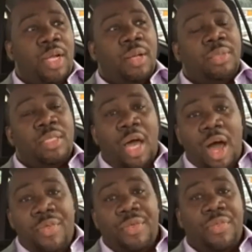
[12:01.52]
when it comes to
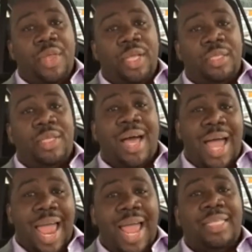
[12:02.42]
other things.
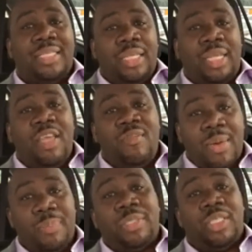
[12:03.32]
I had to leave
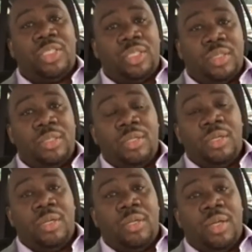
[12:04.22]
my position.
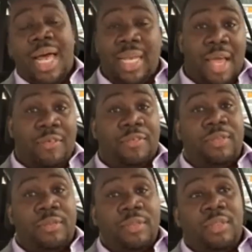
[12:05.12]
I
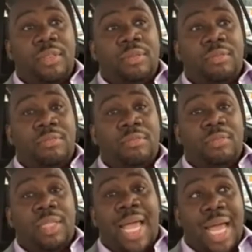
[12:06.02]
left.
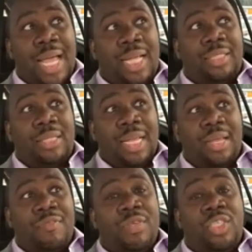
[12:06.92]
Last, I
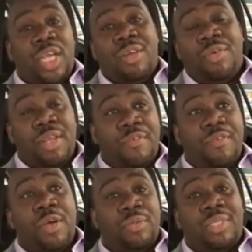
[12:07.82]
left in January the
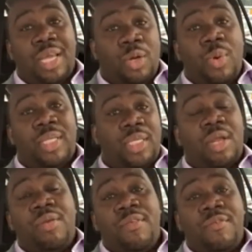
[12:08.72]
1st. I quit
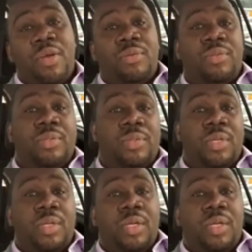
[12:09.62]
January the 1st.